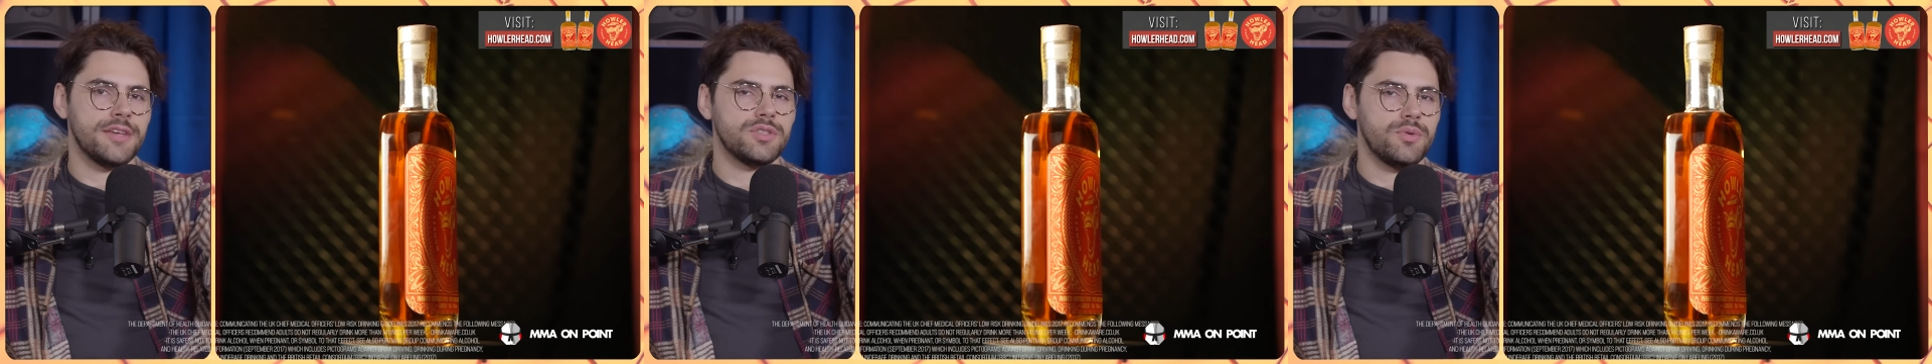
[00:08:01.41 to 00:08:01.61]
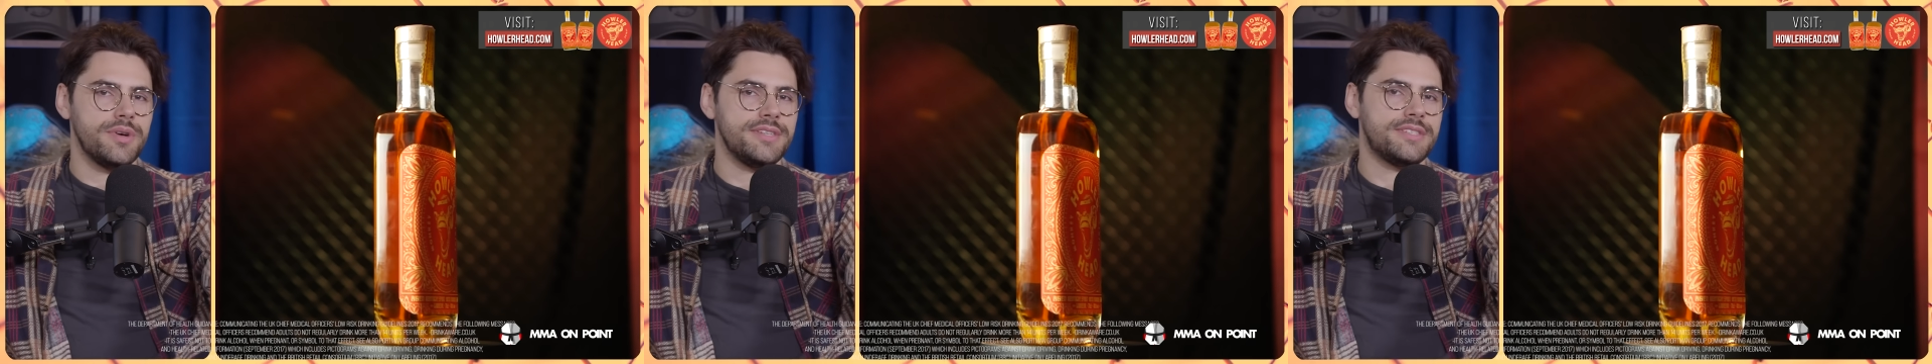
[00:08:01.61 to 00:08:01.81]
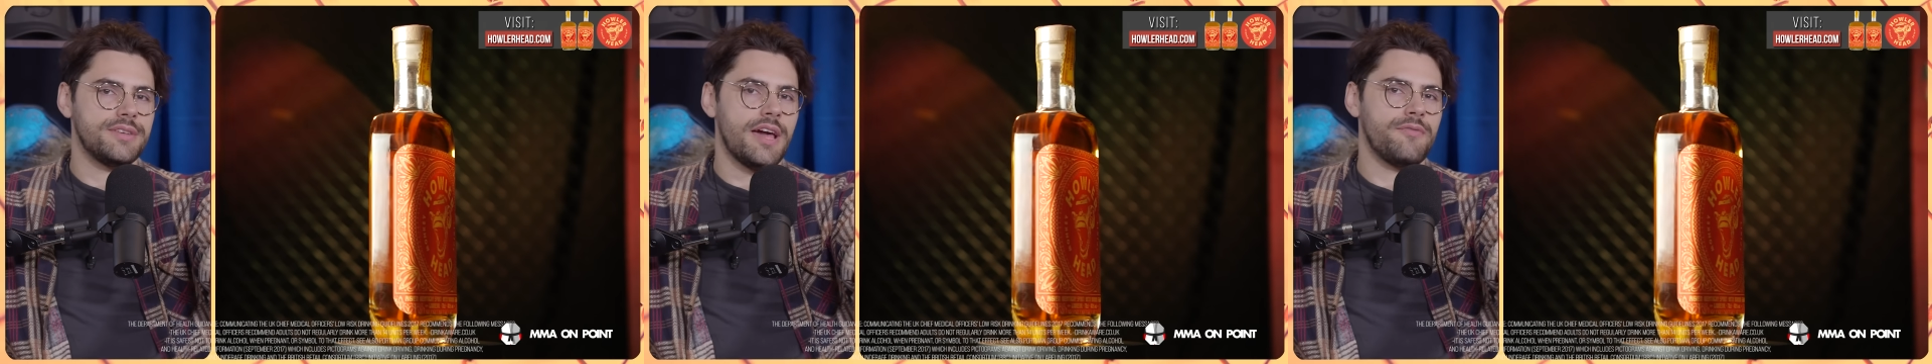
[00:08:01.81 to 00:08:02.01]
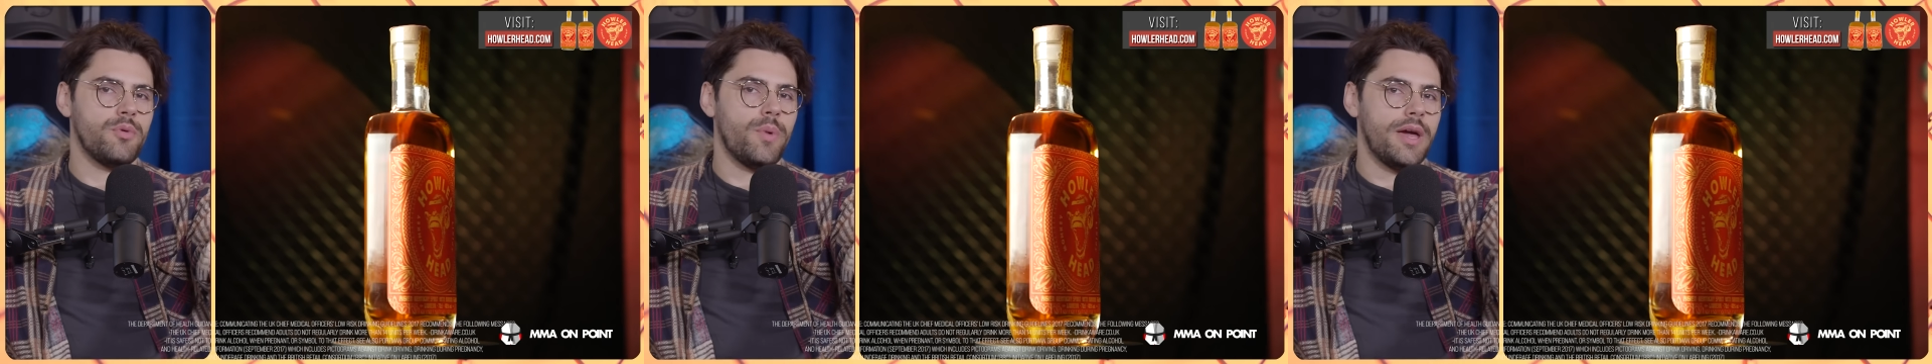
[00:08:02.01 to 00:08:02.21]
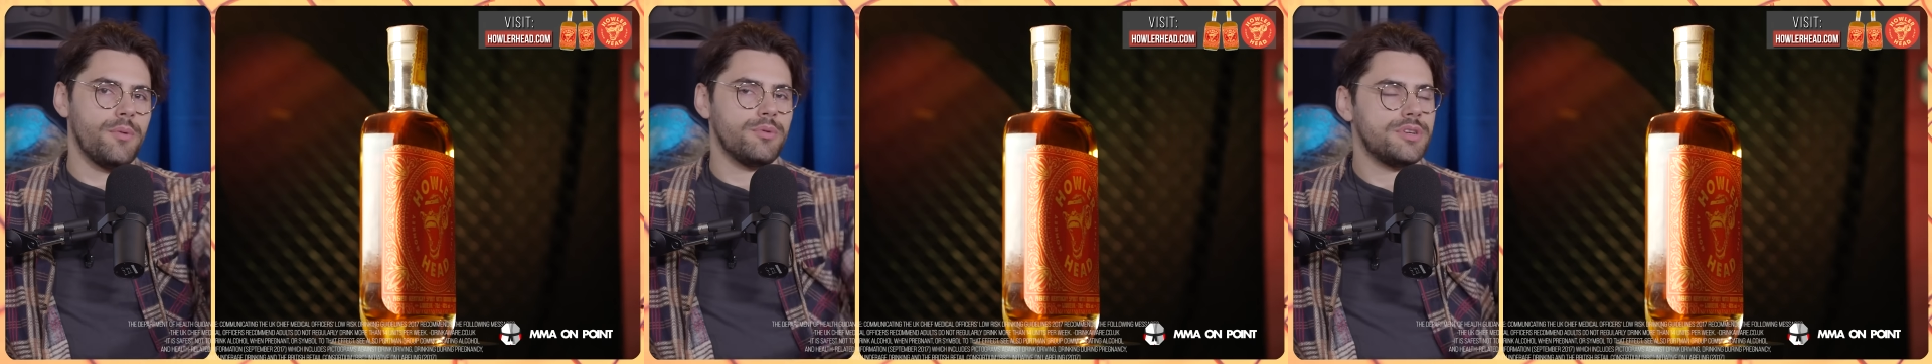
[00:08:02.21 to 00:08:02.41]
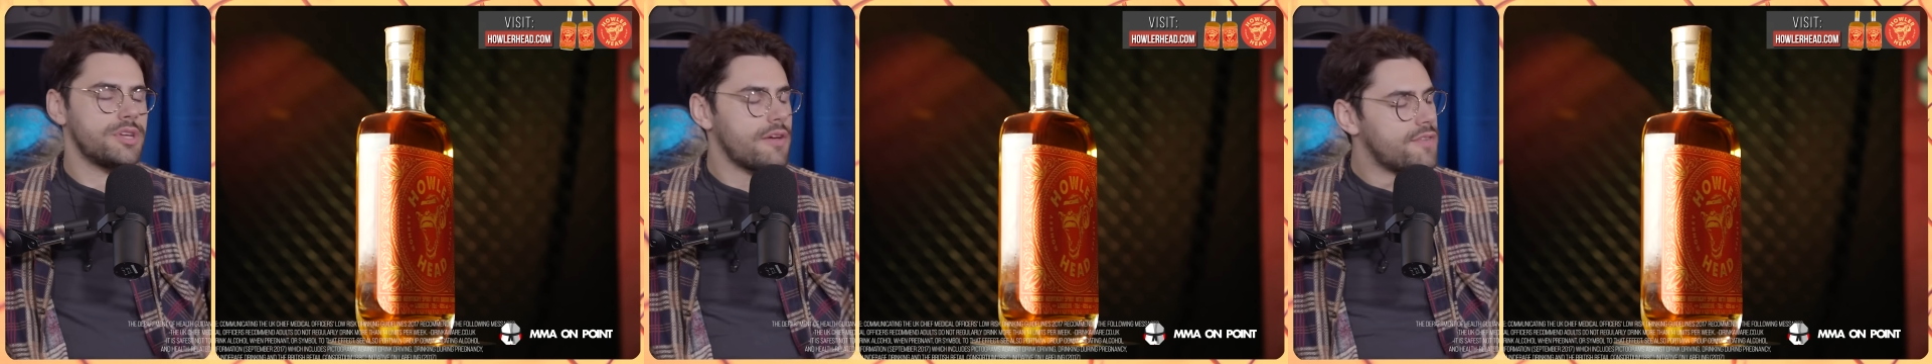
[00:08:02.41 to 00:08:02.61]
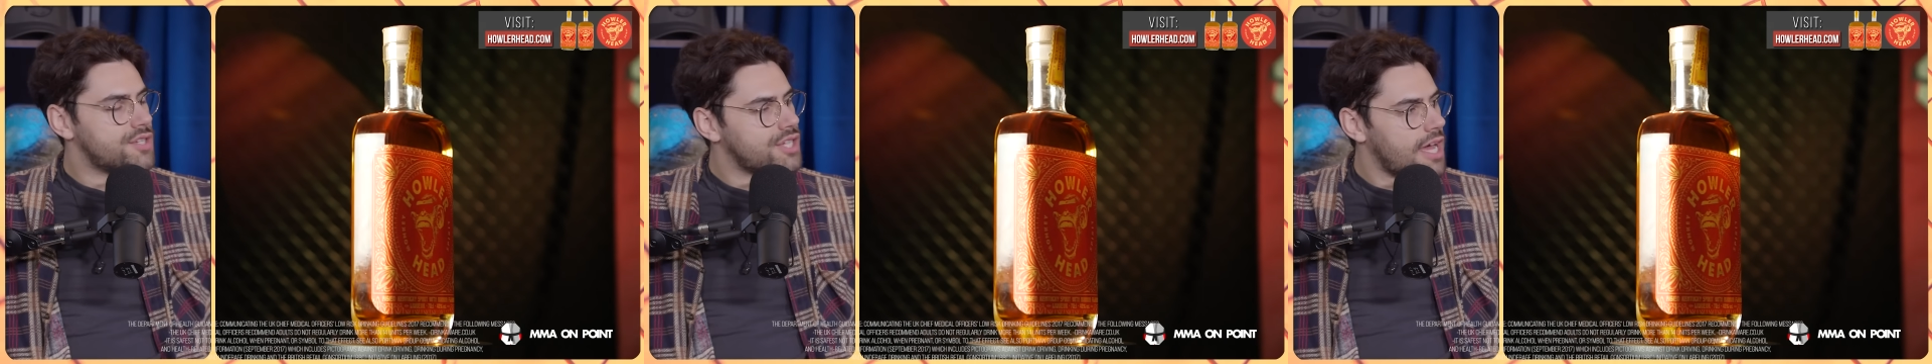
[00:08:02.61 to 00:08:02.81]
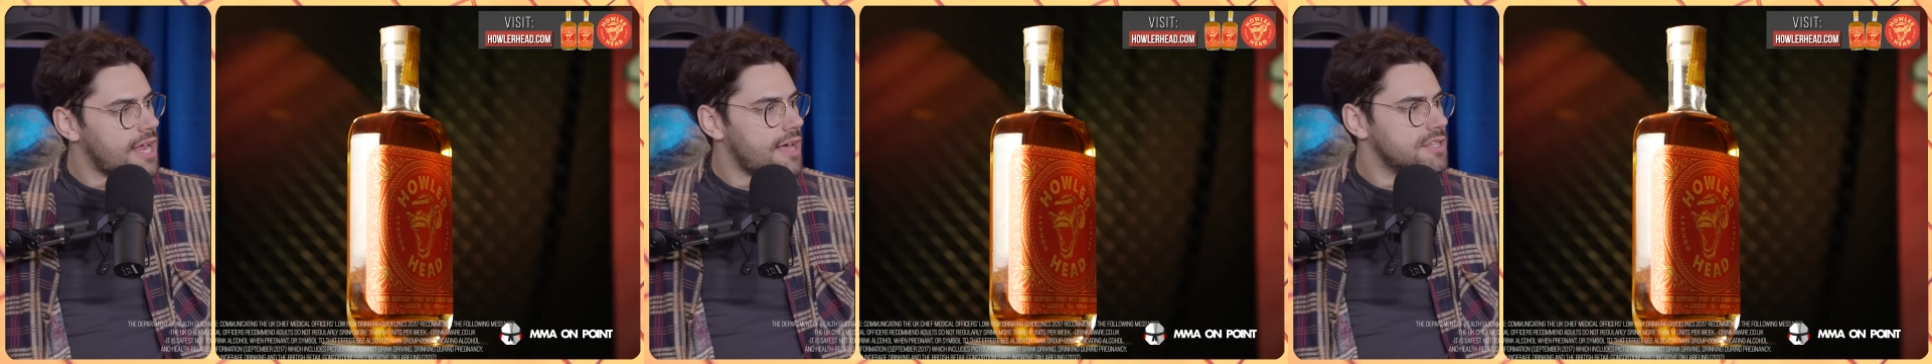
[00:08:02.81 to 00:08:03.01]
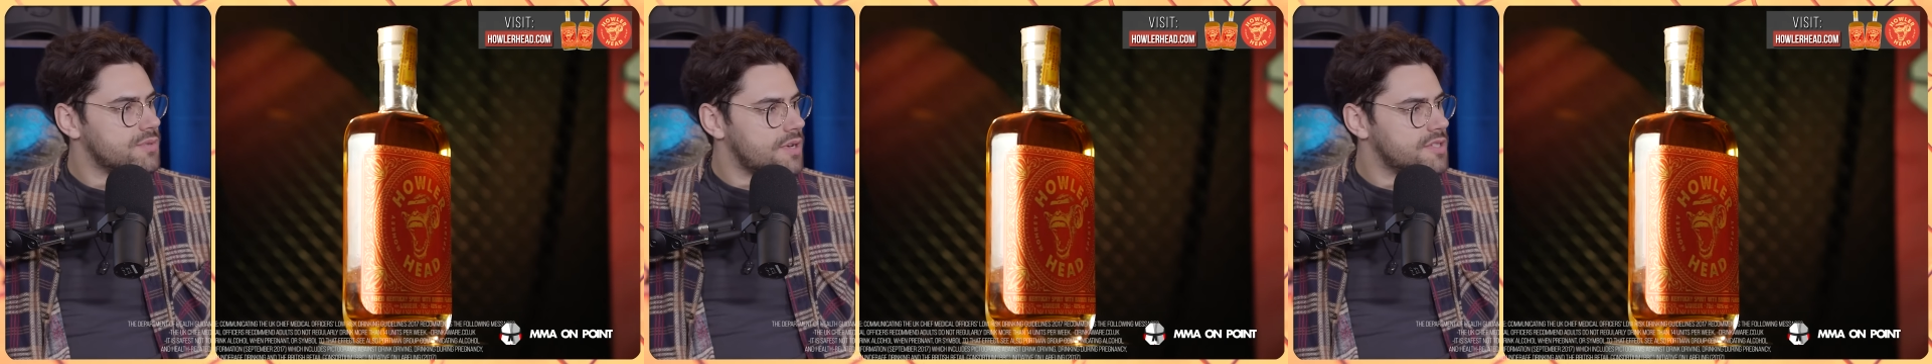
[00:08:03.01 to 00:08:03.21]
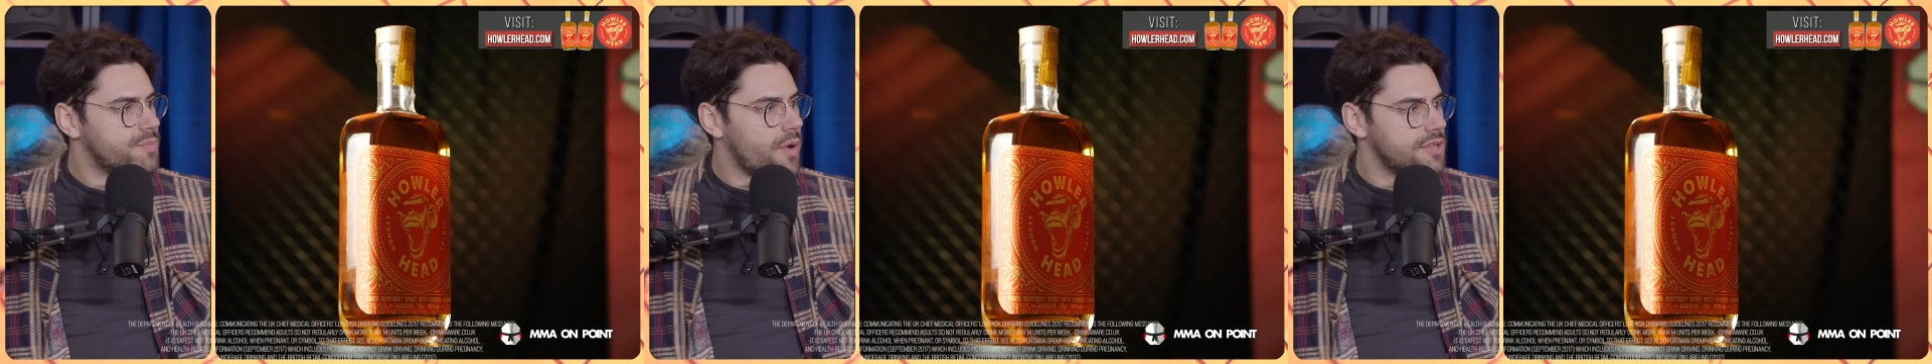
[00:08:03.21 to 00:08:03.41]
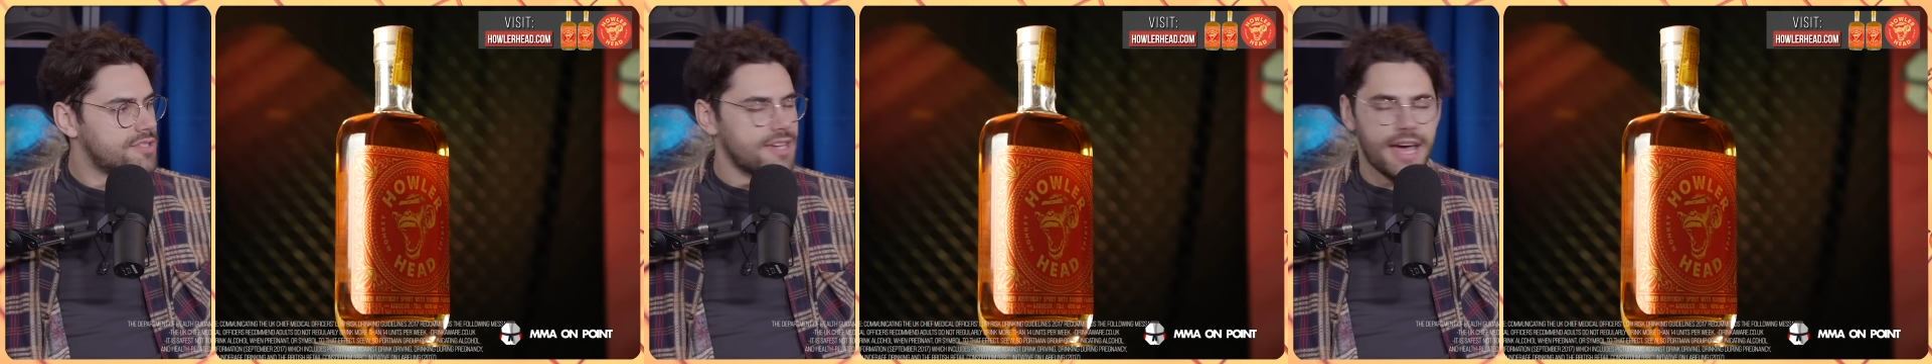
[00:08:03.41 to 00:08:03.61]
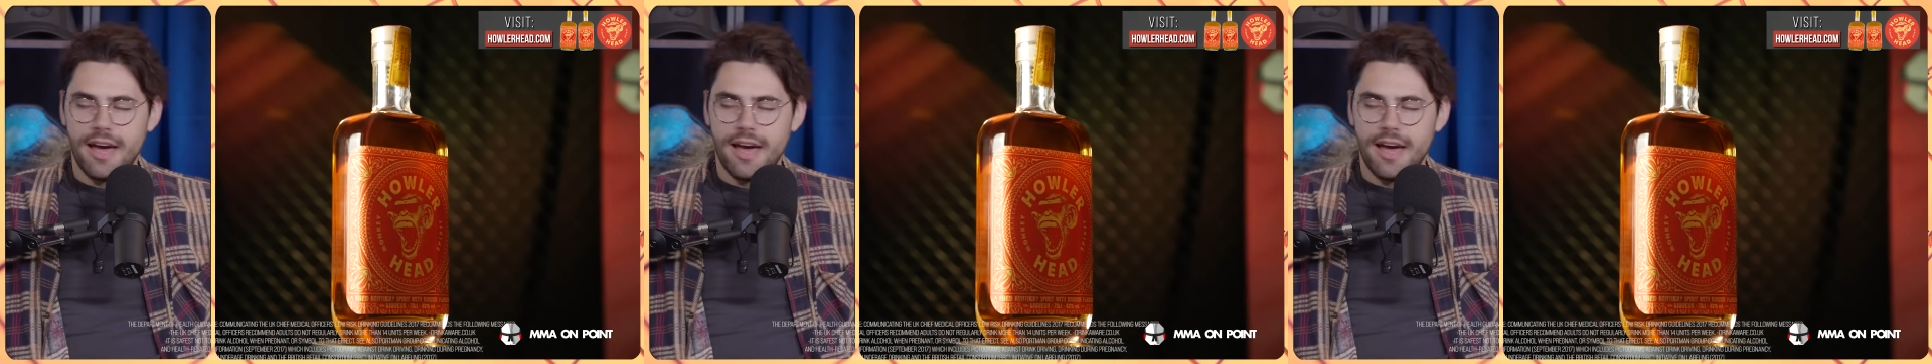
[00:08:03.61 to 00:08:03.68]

As always, every week, we wanted to give a shout out to our sponsor,